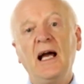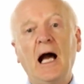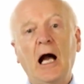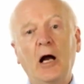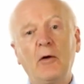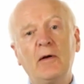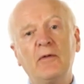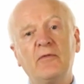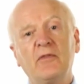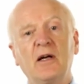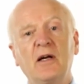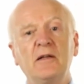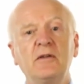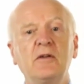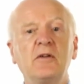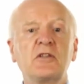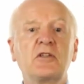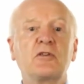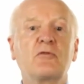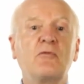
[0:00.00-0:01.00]
However, I
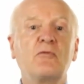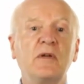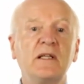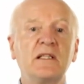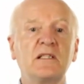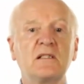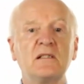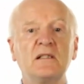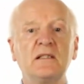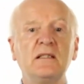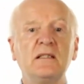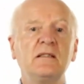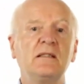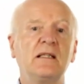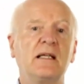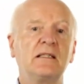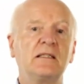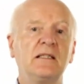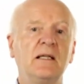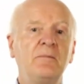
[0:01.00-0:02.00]
noticed recently
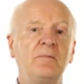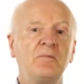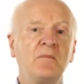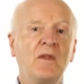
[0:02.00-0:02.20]
that